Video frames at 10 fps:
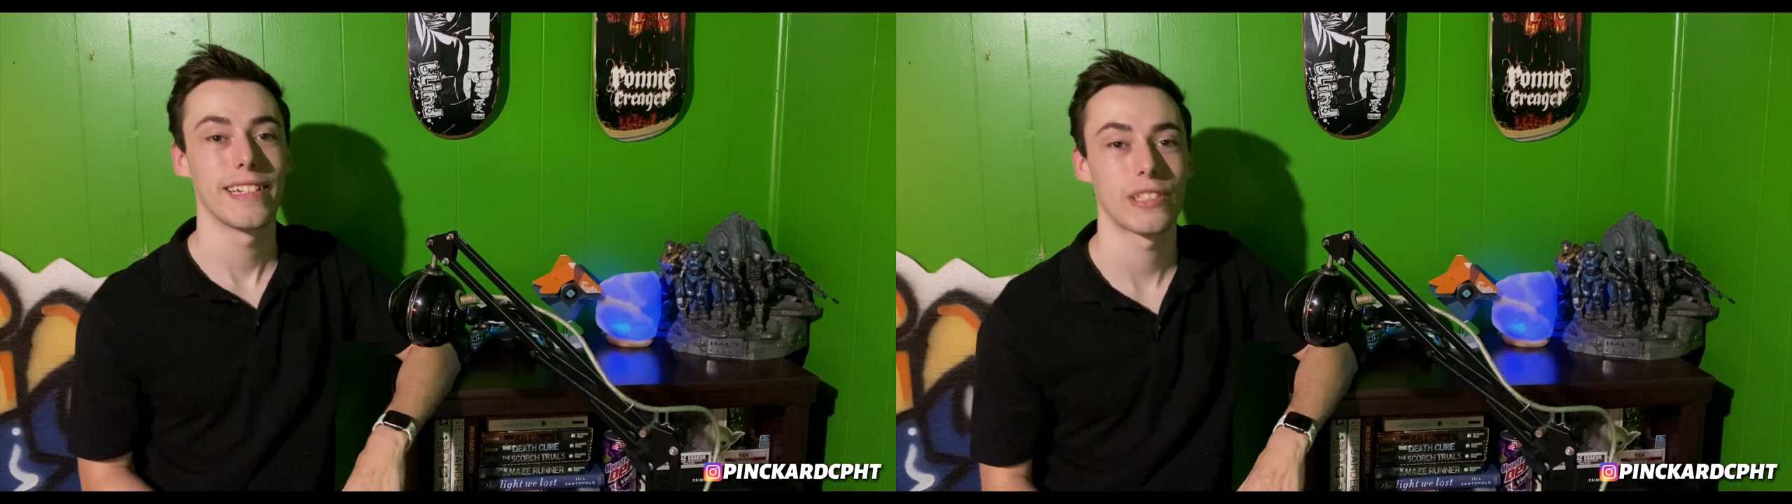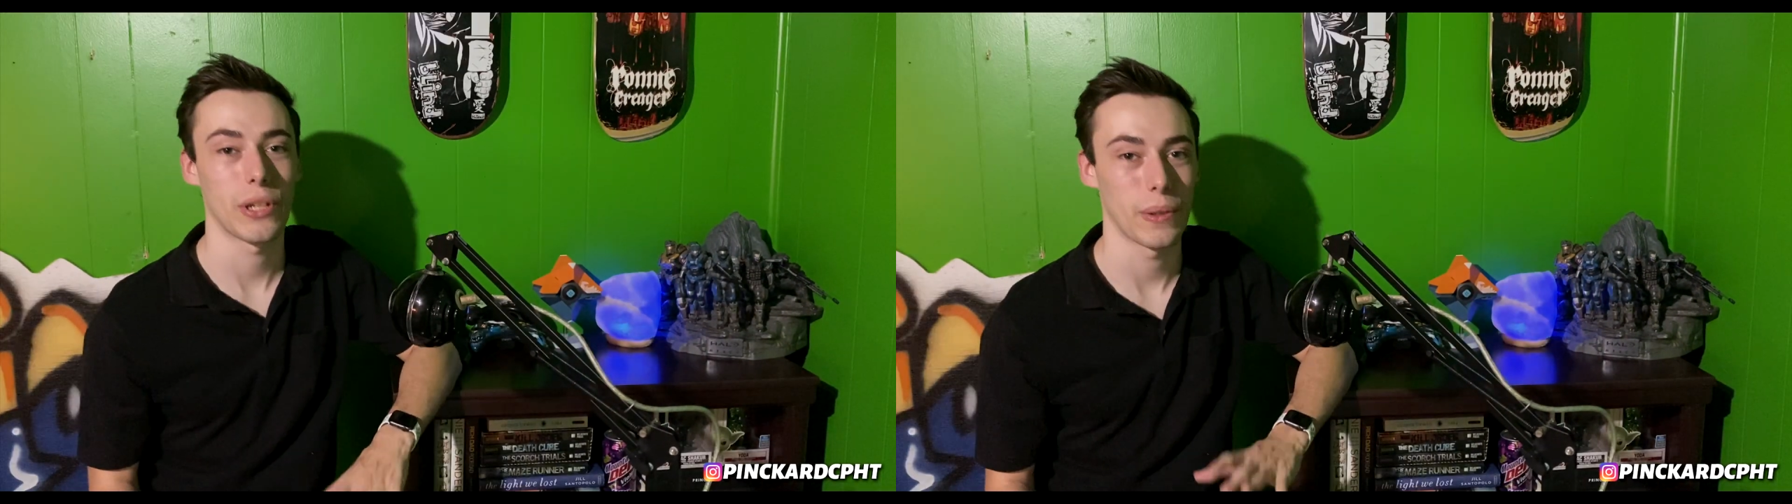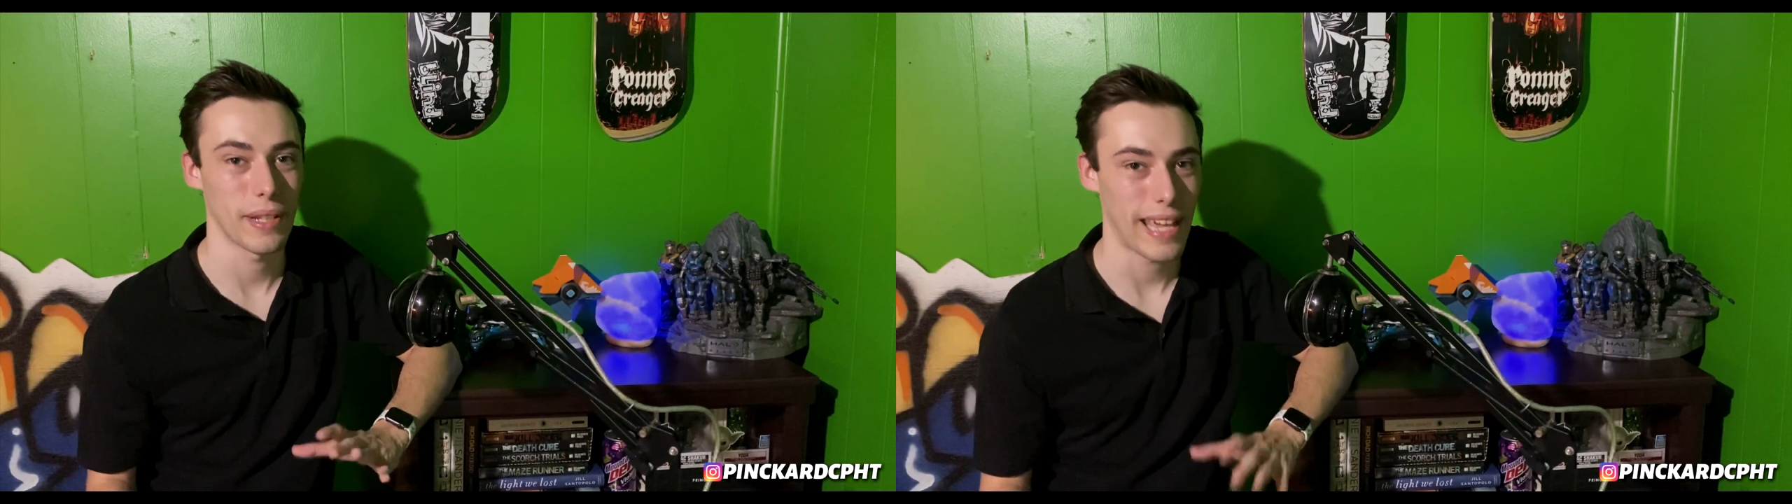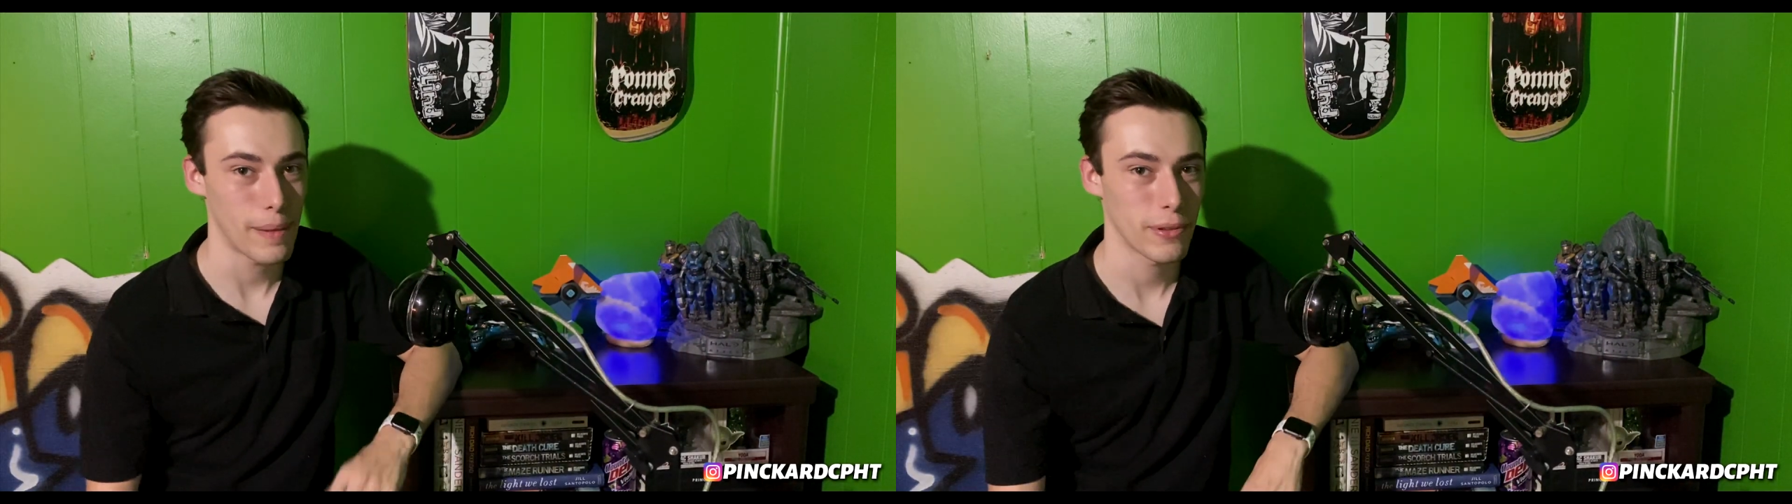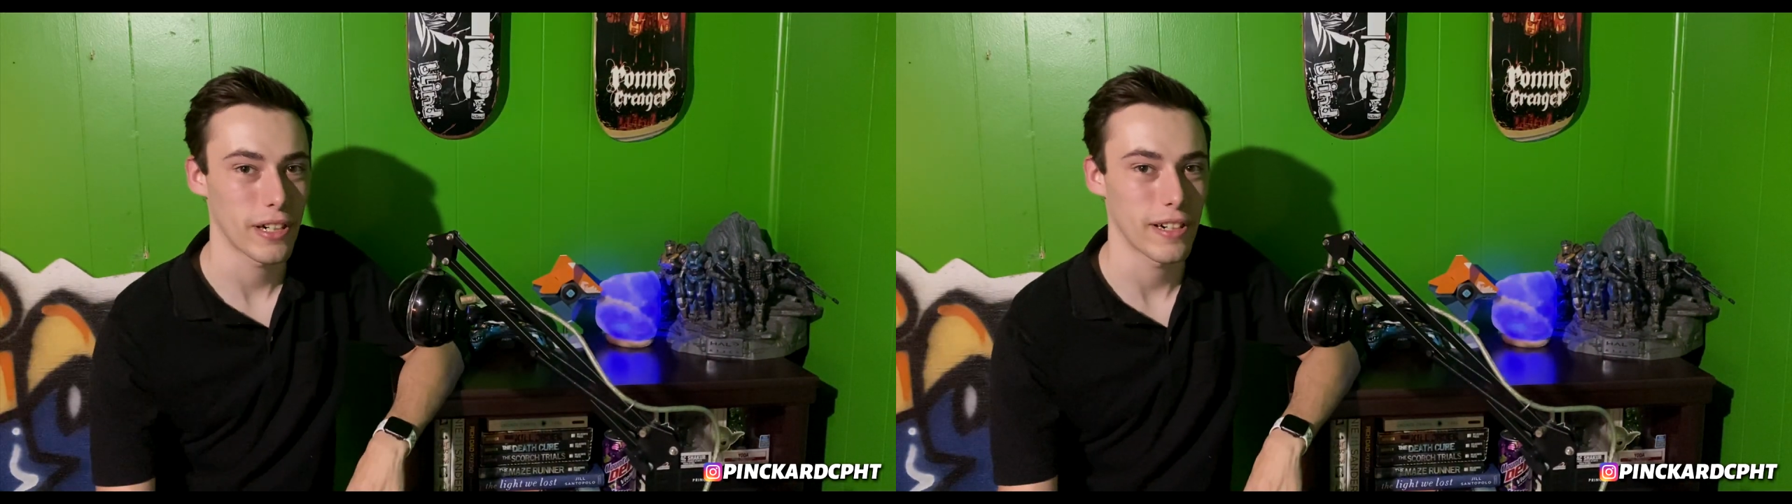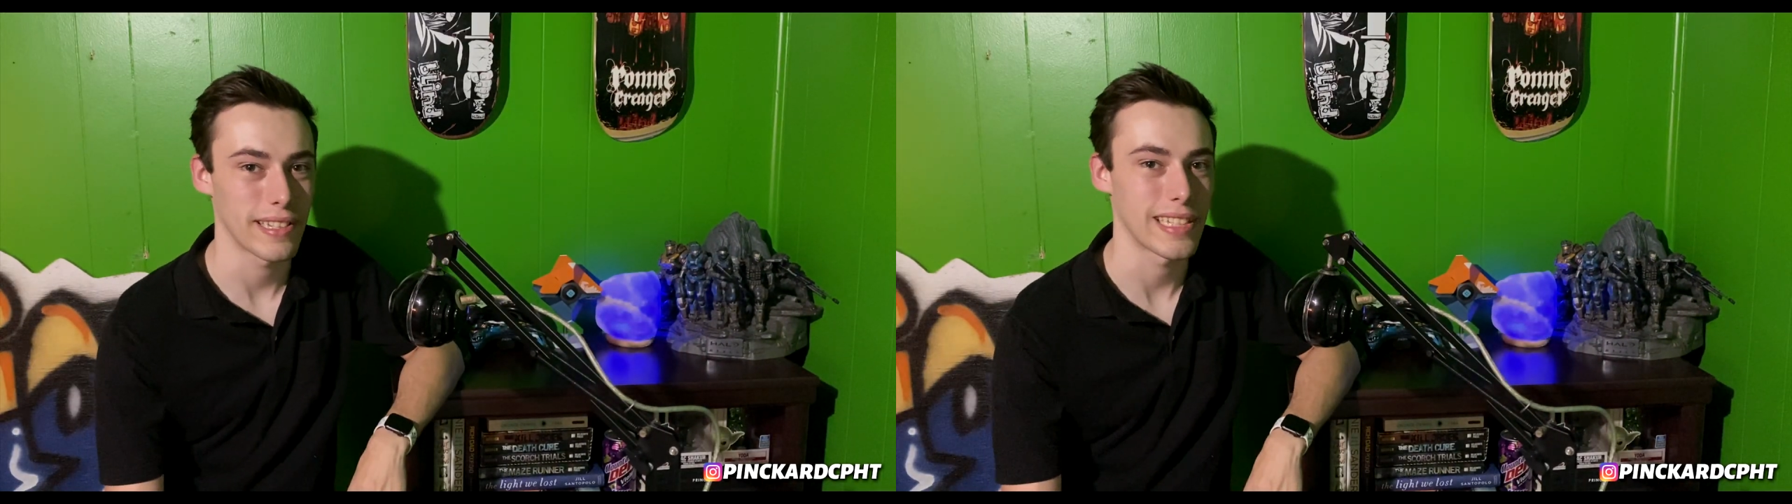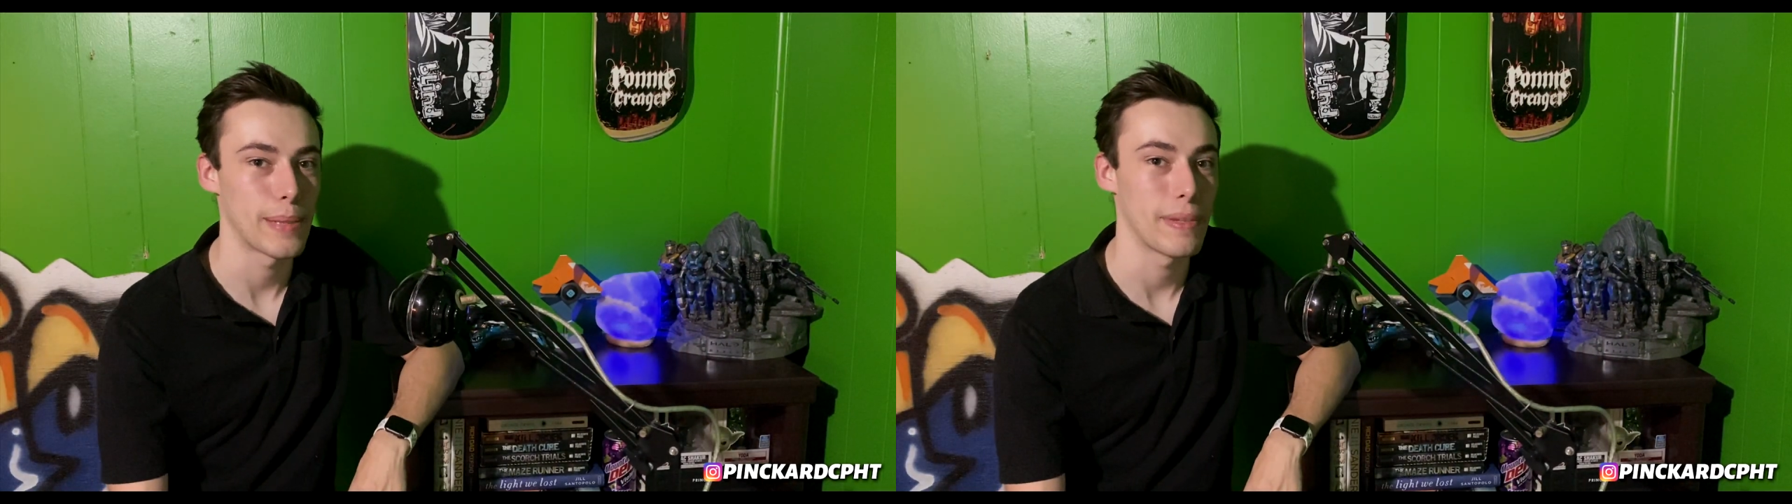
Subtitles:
So the Apple Card is going